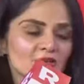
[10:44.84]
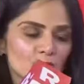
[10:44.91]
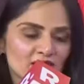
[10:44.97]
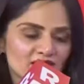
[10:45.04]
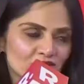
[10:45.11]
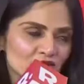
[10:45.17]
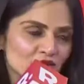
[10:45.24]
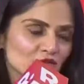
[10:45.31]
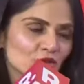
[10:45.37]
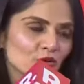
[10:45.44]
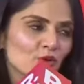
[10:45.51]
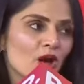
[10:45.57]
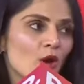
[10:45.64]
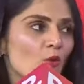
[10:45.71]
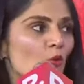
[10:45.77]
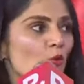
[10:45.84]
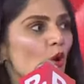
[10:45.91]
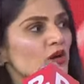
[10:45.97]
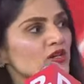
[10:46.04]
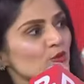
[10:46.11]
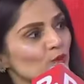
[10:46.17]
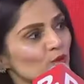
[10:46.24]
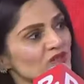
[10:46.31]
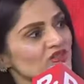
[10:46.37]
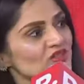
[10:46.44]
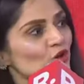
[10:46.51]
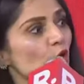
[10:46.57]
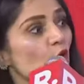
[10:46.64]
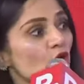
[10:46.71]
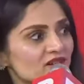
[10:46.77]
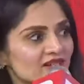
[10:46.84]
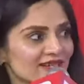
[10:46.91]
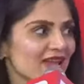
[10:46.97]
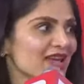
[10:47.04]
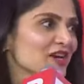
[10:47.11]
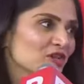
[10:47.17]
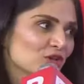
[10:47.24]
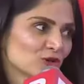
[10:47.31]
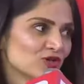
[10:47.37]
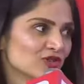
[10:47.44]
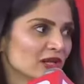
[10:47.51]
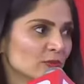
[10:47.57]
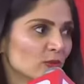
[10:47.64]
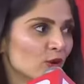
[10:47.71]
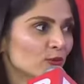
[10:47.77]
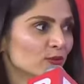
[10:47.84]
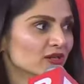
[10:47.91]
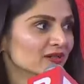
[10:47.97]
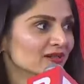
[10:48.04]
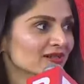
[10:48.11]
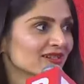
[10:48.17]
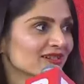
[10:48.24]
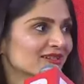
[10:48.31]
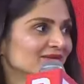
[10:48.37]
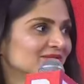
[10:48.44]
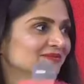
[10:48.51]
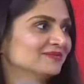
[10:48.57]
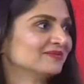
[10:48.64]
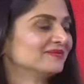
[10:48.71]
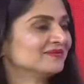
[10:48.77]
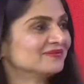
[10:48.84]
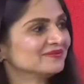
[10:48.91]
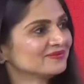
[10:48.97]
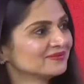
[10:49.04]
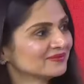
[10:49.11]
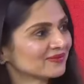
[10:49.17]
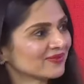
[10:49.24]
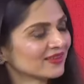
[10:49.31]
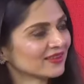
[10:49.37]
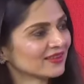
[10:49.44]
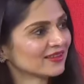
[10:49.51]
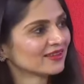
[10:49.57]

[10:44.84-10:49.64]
question to you what was your dare to dream moment? I